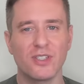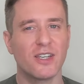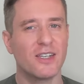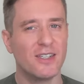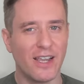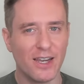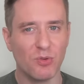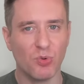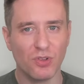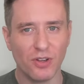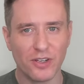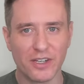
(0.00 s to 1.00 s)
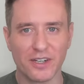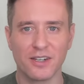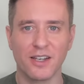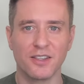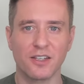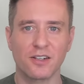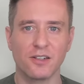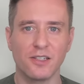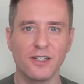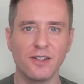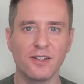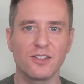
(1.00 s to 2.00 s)
Today we're looking at the Caol
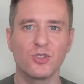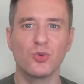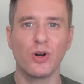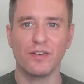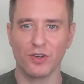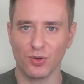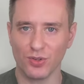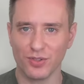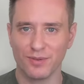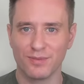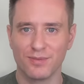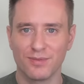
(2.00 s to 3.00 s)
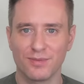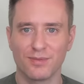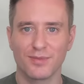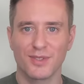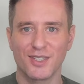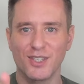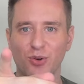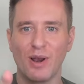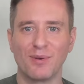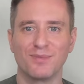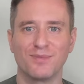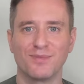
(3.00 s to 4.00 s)
Ila twelve year old. Stick around.